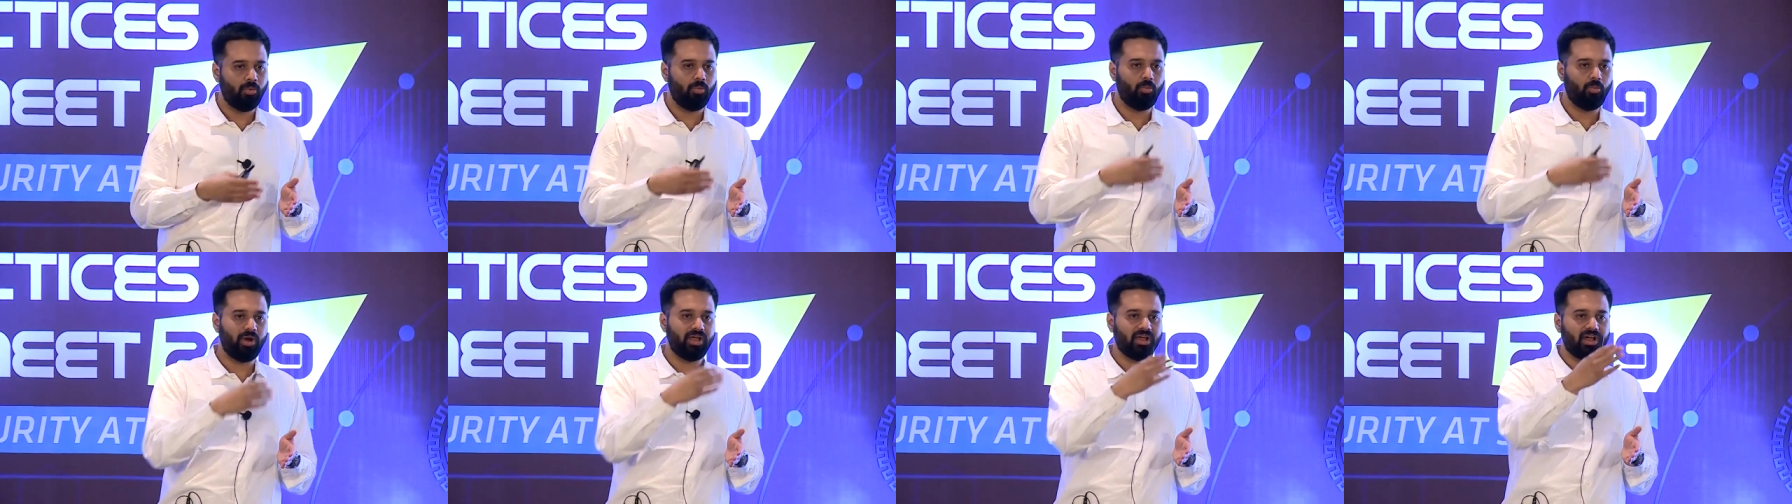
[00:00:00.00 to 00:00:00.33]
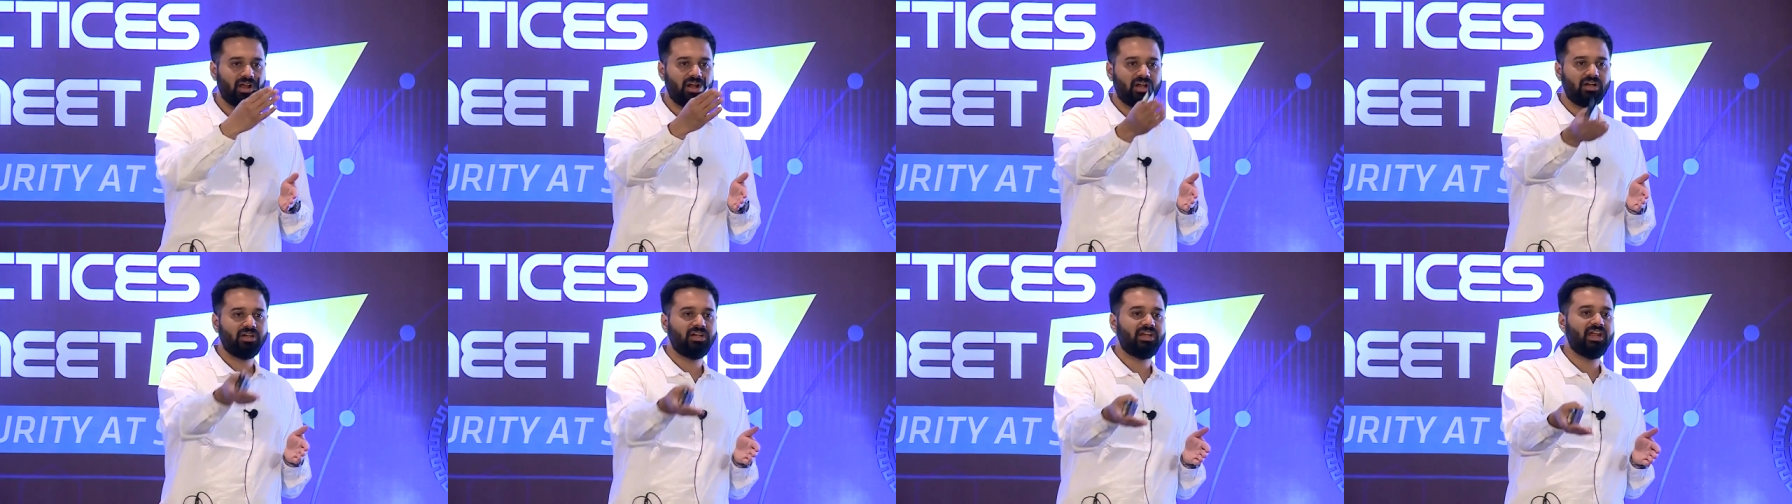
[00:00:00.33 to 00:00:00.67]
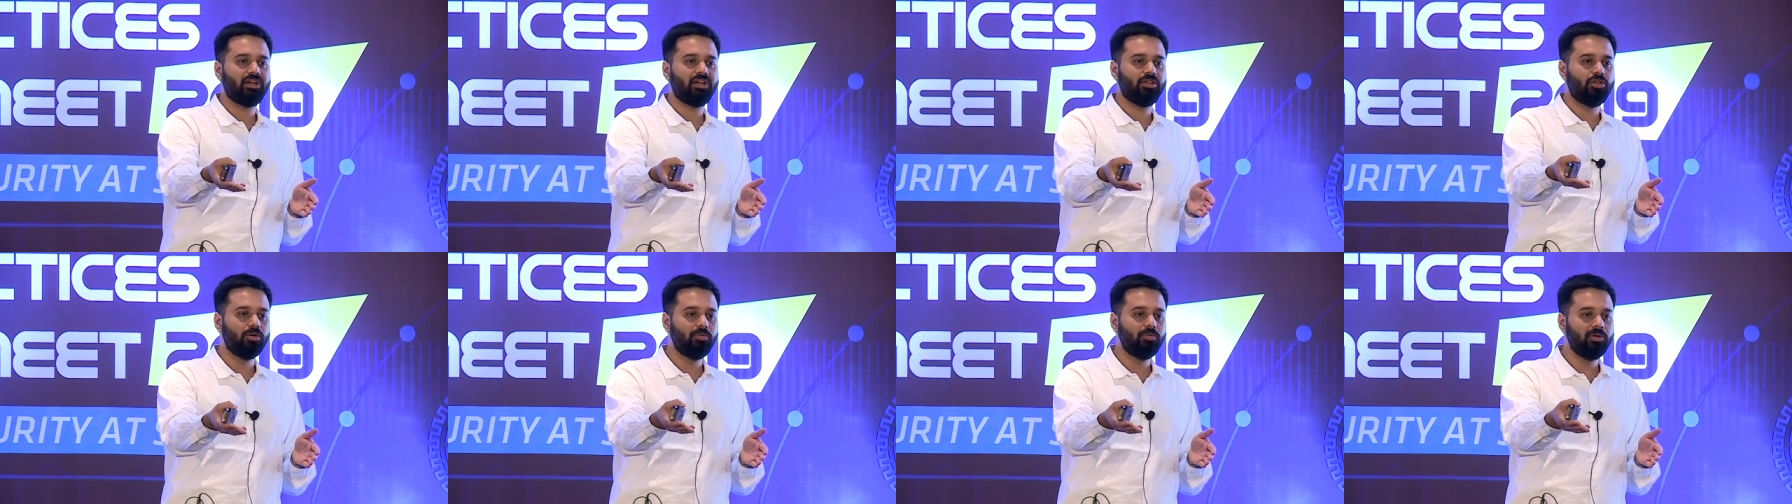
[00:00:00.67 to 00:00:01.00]
Why can't I
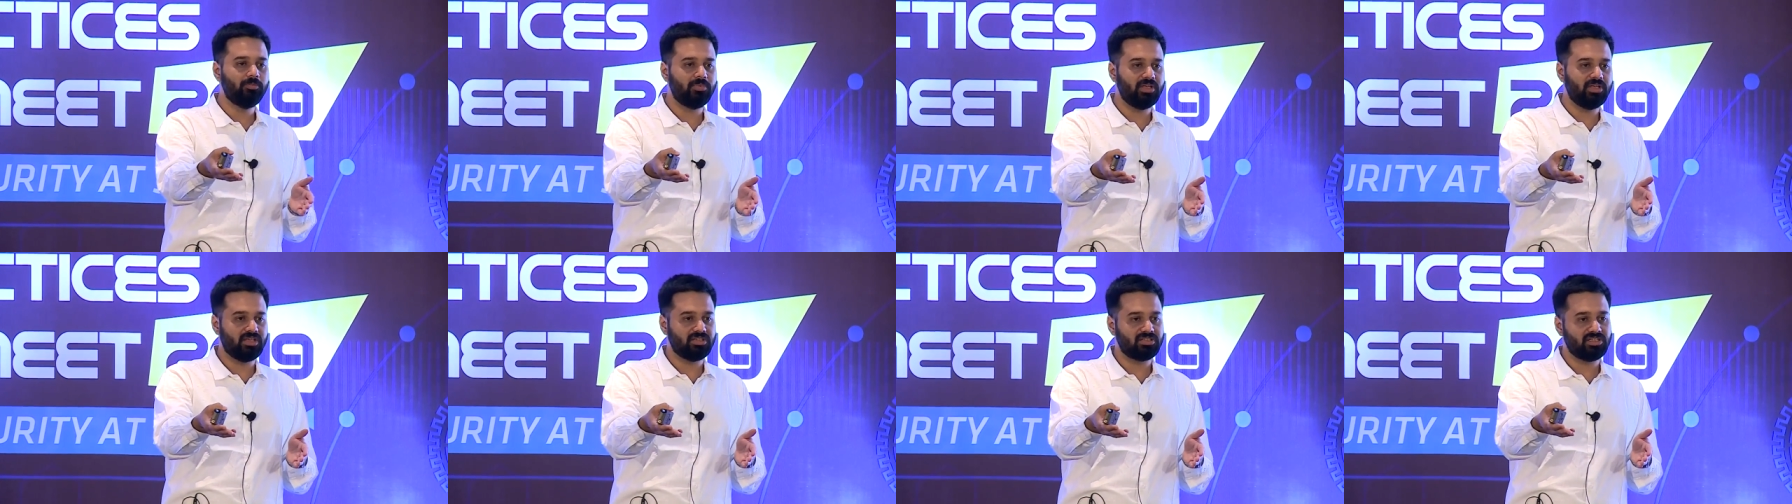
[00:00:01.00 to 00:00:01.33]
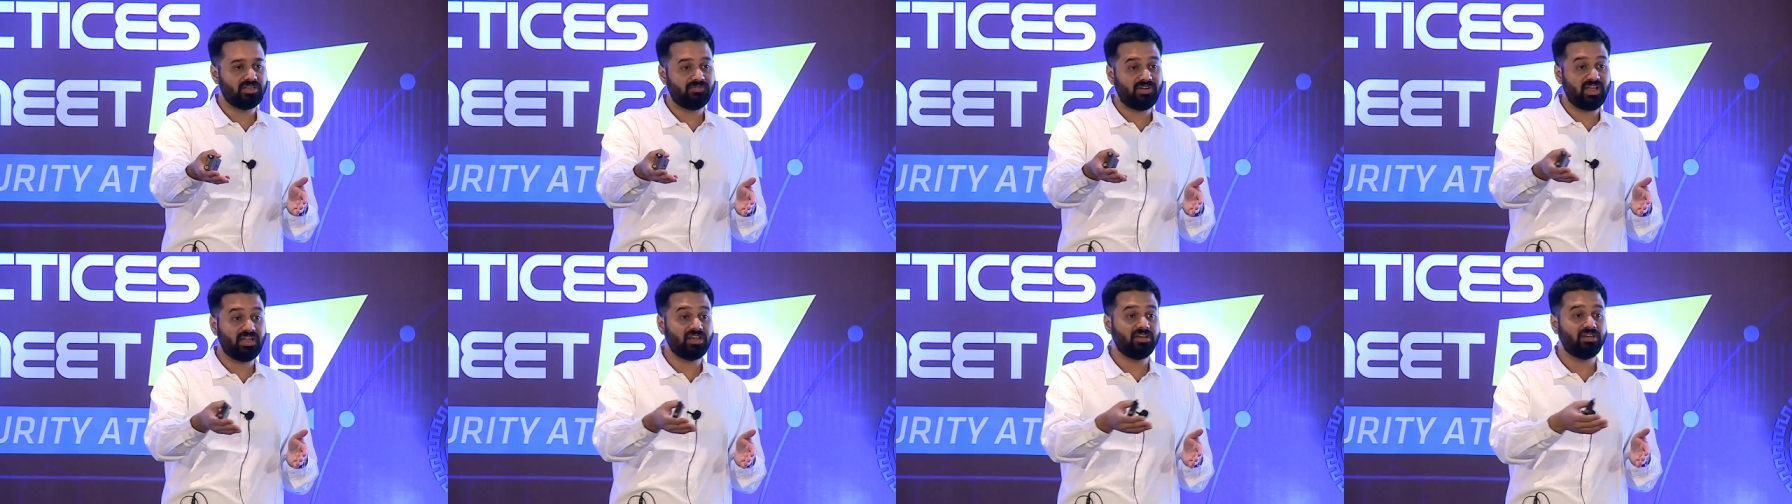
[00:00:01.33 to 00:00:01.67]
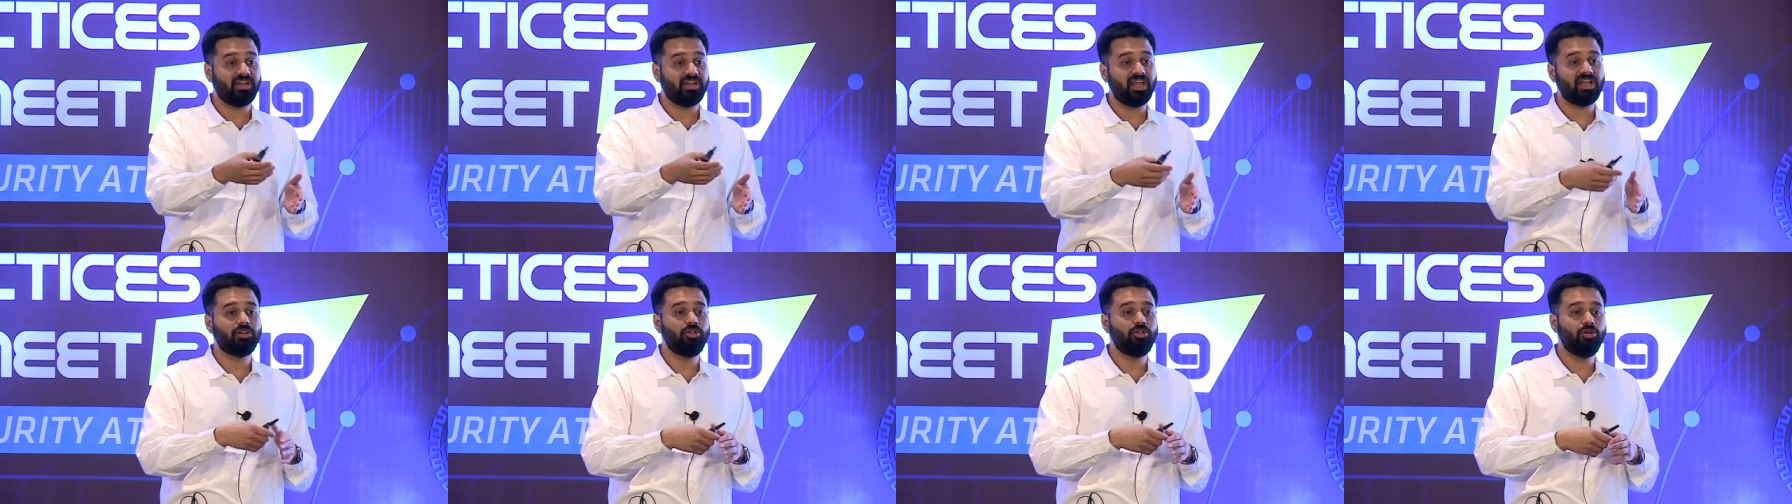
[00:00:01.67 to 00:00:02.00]
detect human beings? If I can
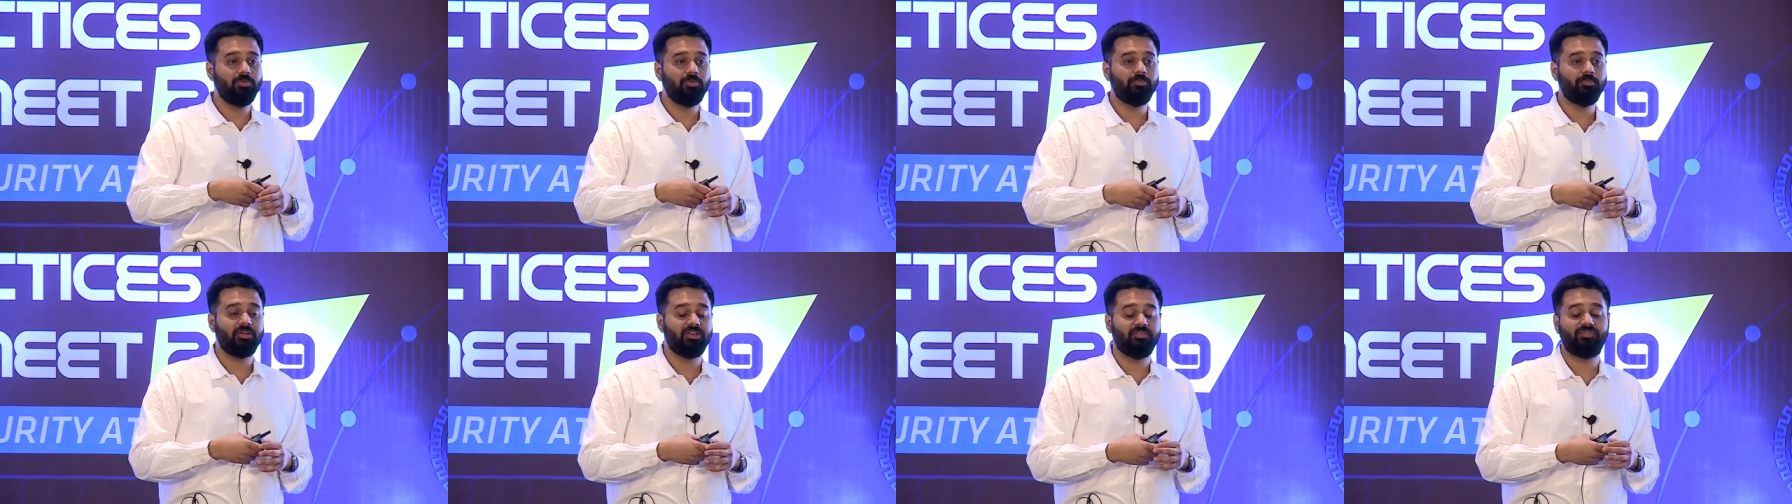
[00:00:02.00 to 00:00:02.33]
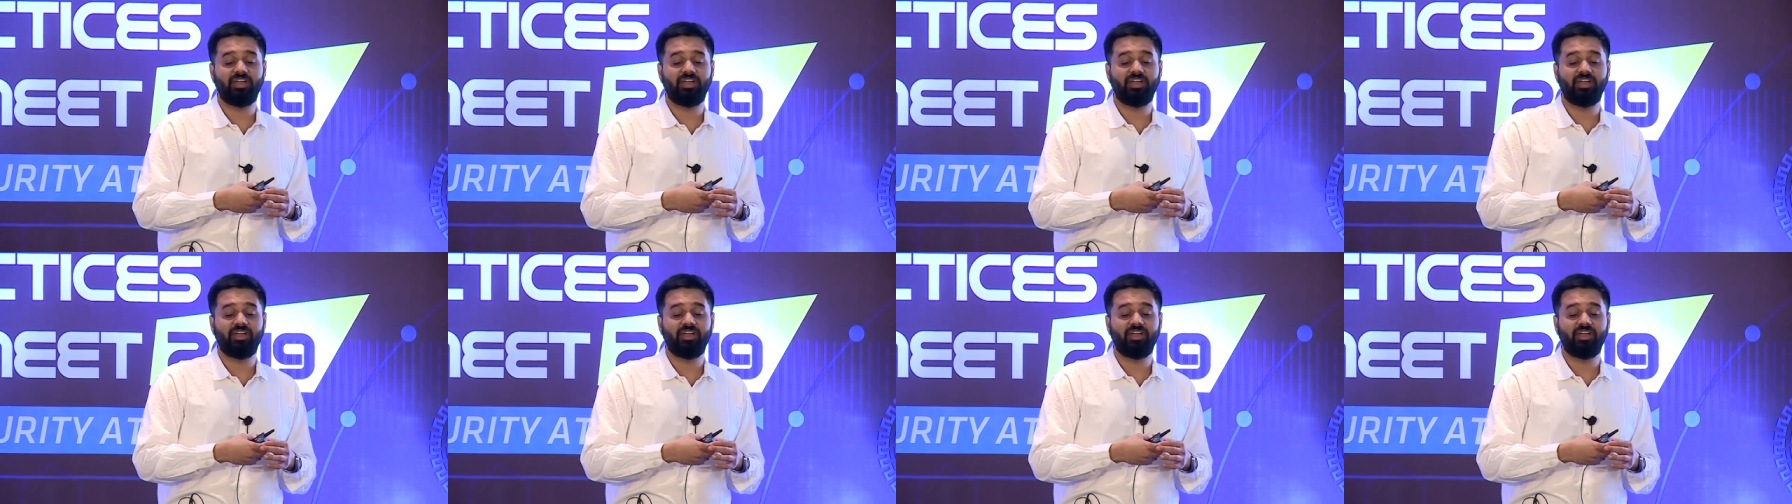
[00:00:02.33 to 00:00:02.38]
detect human beings,